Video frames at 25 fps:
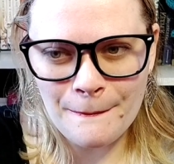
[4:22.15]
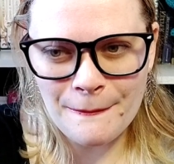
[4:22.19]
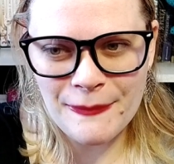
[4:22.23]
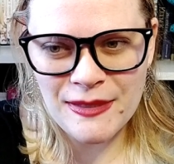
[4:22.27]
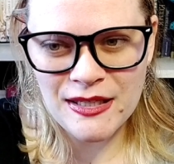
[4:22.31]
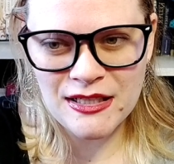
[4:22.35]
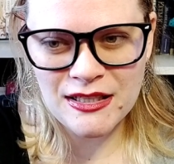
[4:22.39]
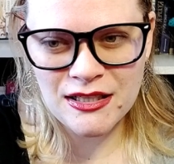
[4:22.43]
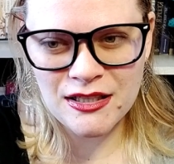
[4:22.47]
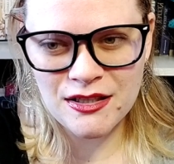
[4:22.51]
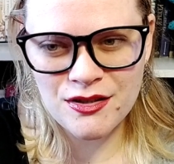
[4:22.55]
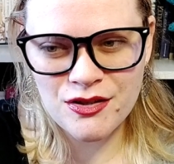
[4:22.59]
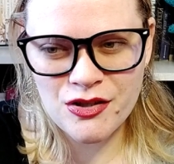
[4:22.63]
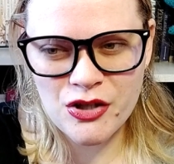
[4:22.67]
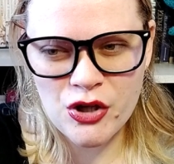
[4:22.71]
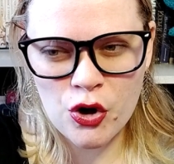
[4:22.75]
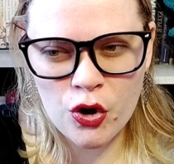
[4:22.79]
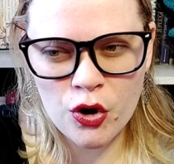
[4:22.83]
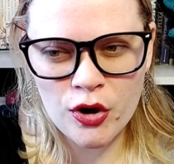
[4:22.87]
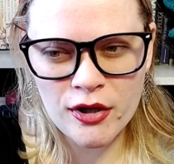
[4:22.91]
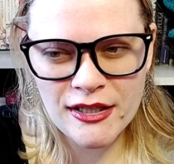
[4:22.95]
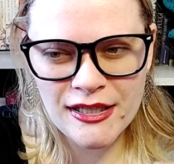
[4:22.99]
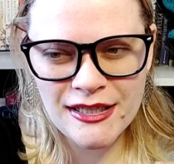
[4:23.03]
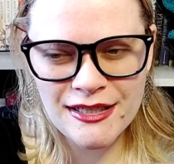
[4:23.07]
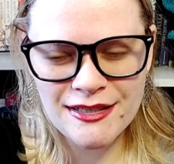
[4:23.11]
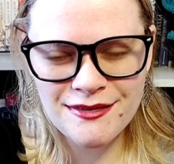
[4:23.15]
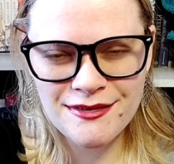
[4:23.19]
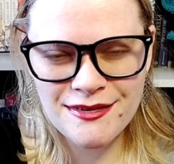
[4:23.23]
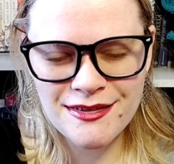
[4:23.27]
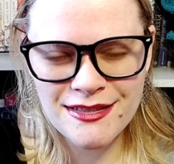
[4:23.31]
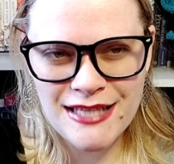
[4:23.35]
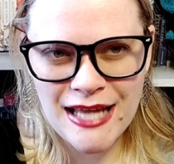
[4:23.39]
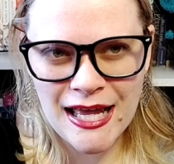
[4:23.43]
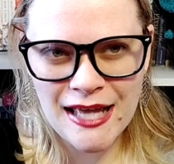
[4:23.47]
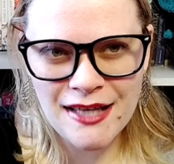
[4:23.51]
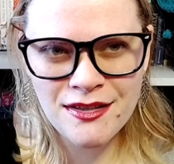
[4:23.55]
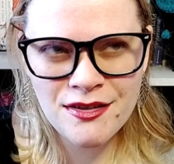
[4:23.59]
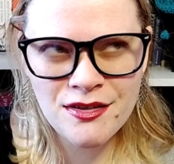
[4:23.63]
because the audience
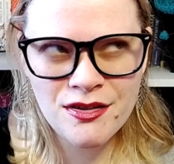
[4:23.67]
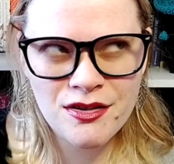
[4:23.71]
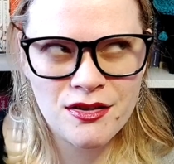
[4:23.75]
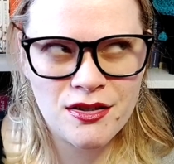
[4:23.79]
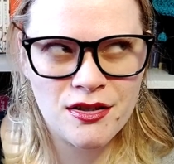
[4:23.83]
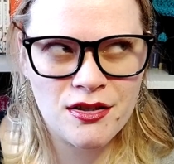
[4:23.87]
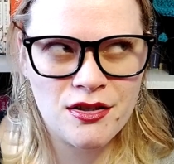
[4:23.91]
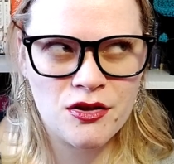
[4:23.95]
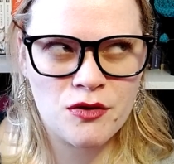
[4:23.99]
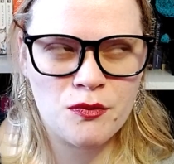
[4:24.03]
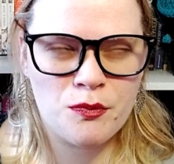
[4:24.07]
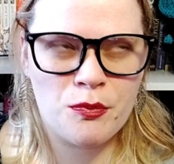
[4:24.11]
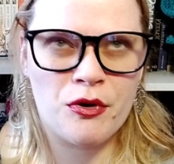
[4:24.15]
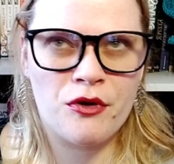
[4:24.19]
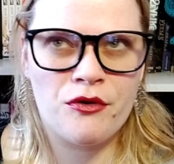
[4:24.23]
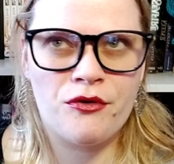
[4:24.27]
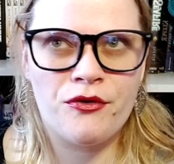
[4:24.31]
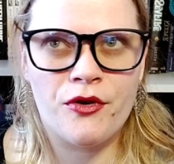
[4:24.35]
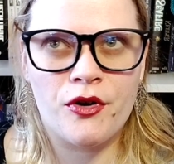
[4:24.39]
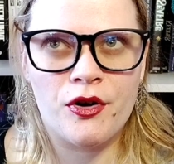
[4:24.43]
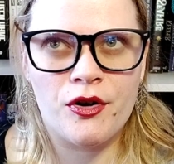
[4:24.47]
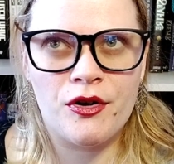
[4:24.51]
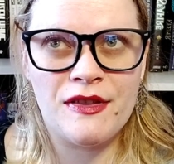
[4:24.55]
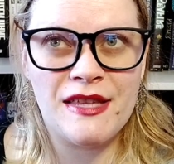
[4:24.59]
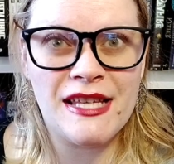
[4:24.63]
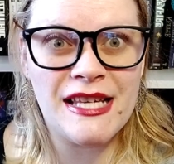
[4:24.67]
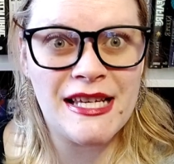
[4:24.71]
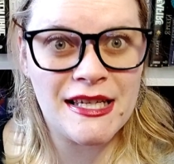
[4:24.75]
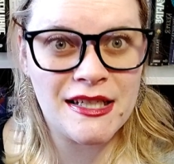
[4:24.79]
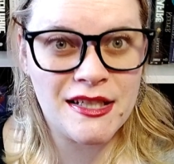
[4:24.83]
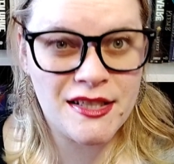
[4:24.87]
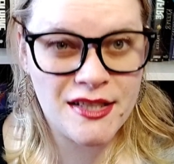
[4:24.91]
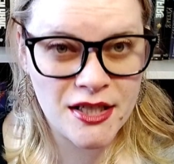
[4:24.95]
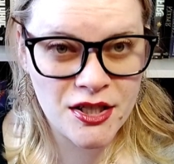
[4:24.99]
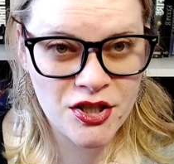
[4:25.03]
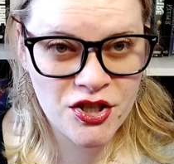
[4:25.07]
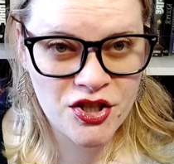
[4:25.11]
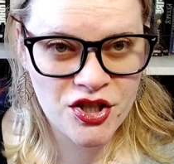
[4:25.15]
tends to just prefer the
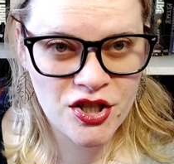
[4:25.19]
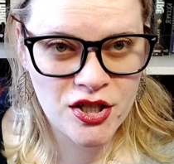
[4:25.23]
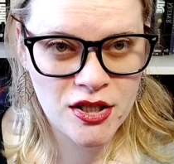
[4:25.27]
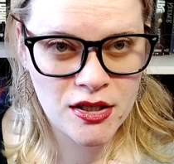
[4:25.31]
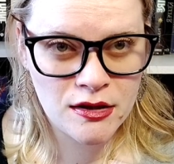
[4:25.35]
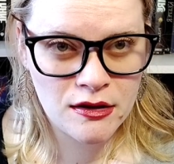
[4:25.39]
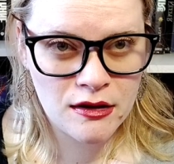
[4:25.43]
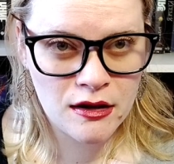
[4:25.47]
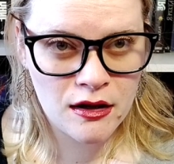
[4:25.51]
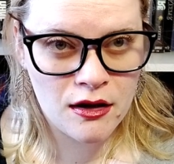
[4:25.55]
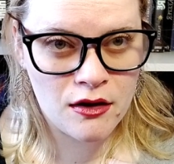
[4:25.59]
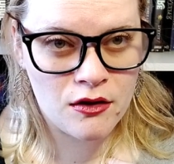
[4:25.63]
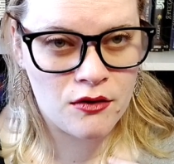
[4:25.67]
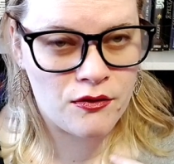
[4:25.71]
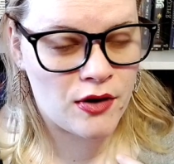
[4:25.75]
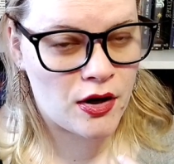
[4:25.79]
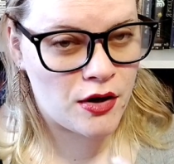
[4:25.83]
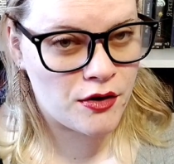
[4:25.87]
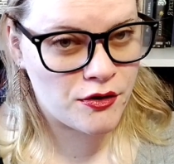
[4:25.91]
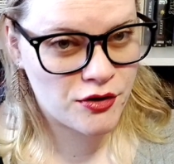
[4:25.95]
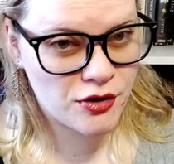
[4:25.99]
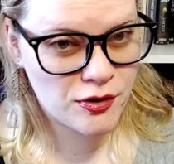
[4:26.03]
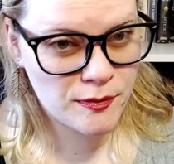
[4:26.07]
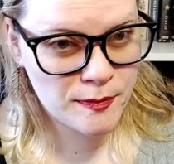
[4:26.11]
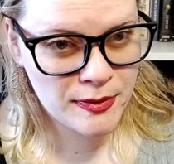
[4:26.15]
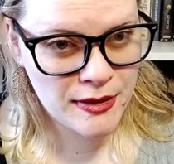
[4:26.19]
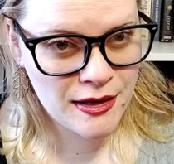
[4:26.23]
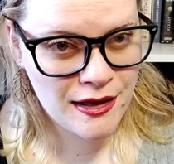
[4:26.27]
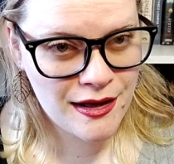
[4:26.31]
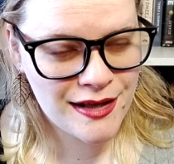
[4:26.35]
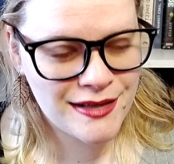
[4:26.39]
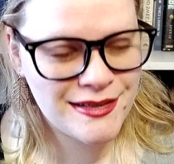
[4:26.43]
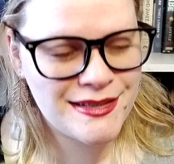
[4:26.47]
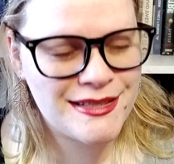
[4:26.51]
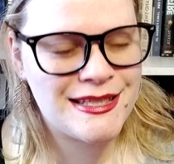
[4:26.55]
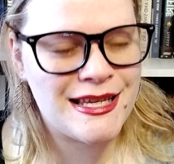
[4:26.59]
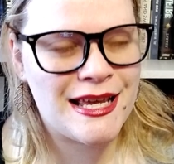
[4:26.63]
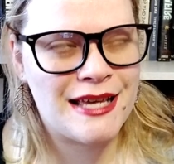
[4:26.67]
addition of other
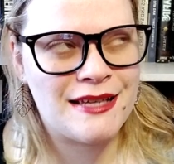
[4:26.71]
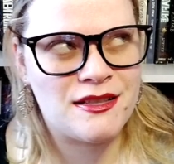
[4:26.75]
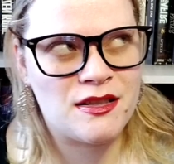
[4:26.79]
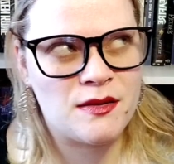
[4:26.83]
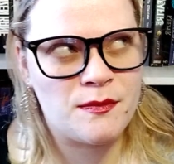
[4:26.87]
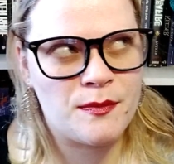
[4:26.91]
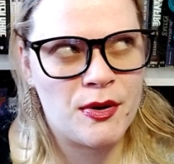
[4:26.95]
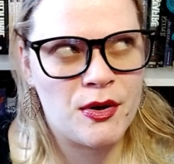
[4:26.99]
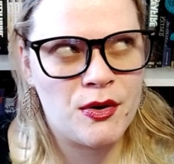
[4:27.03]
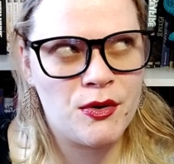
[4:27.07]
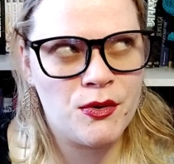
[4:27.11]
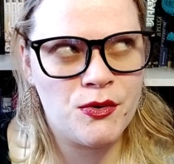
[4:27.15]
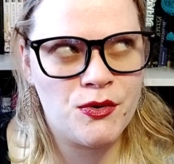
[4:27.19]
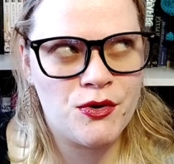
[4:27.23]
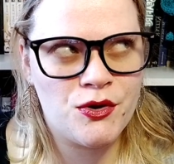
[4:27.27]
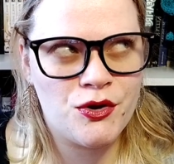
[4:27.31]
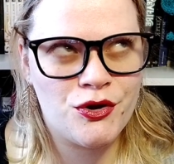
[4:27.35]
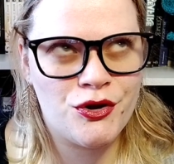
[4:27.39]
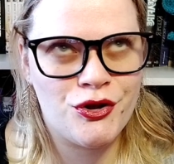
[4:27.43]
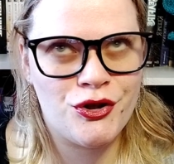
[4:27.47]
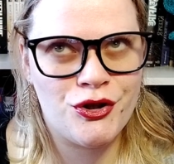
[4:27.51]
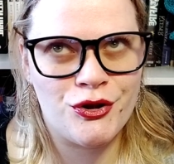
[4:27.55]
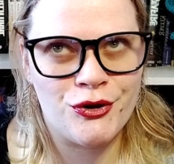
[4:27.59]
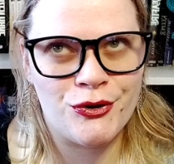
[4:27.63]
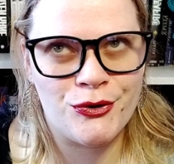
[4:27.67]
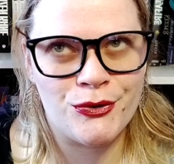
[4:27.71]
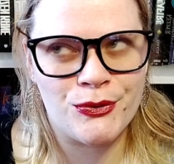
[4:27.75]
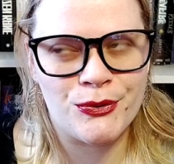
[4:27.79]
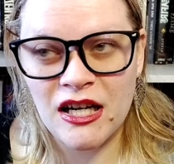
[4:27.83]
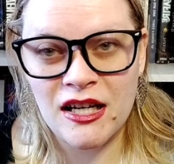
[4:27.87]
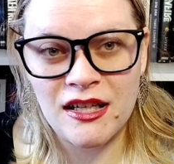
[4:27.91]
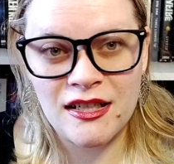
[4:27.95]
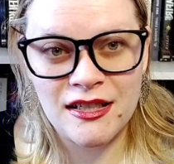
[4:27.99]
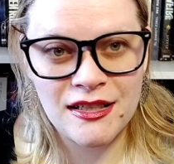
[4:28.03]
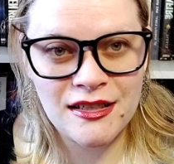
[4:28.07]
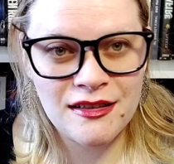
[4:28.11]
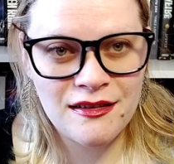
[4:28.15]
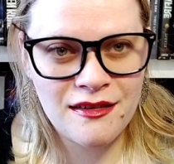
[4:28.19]
plots as opposed to
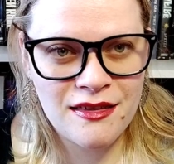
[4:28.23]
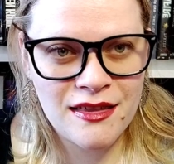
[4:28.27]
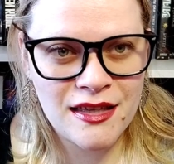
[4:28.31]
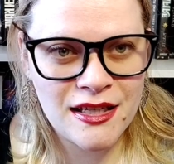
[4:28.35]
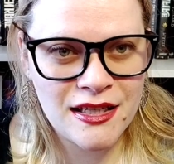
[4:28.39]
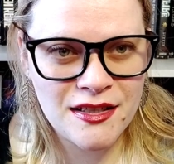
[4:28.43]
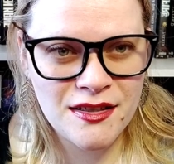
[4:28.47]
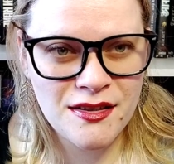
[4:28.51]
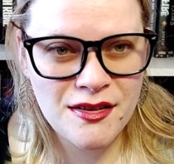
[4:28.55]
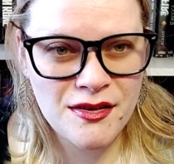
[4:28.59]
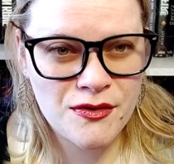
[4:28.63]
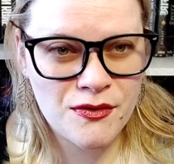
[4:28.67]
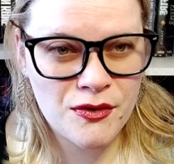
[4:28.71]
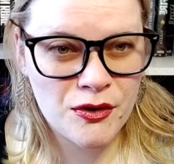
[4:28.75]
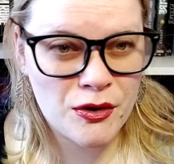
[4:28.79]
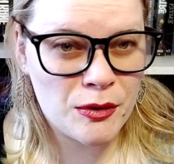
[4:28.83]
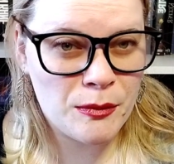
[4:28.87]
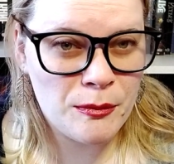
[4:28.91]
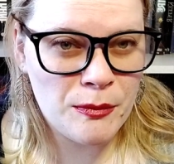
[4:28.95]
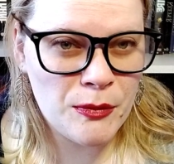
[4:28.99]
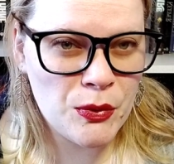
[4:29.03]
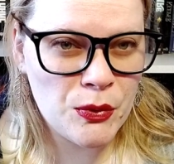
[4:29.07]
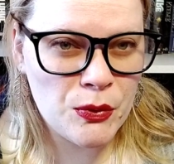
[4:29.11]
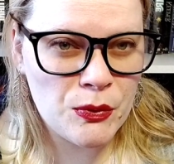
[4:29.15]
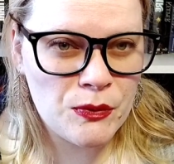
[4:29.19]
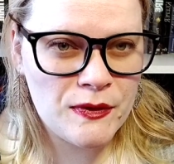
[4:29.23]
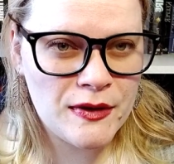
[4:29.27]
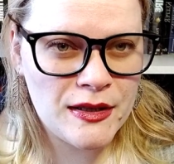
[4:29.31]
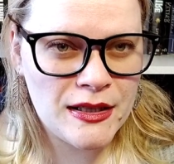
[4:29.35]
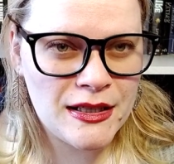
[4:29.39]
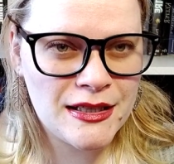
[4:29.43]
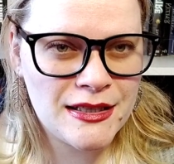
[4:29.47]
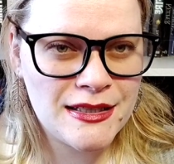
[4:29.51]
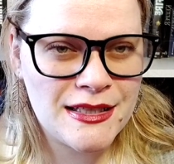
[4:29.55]
cutting things for a movie.